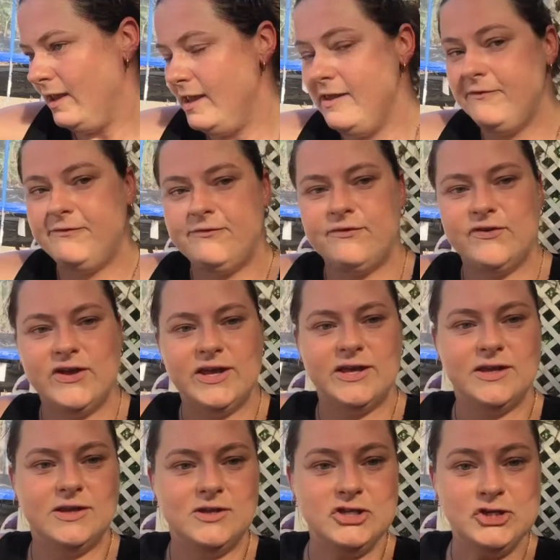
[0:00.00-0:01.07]
if
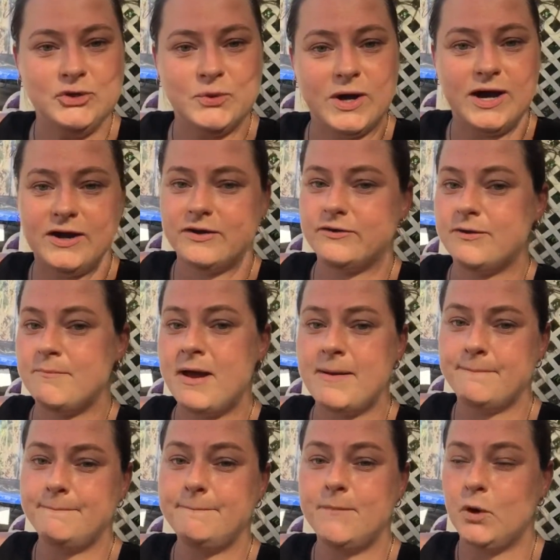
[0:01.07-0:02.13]
you are a
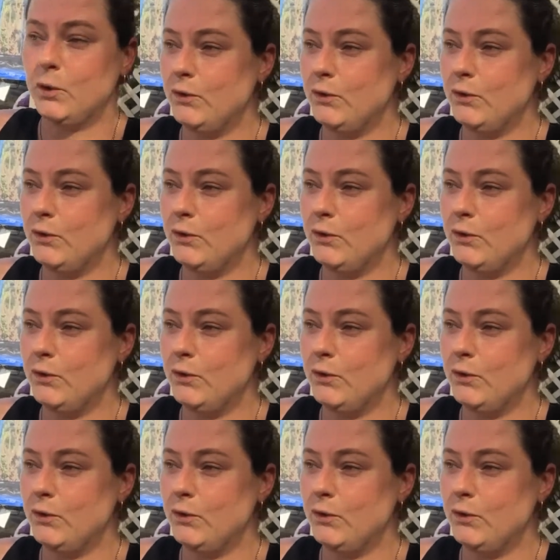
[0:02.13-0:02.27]
mum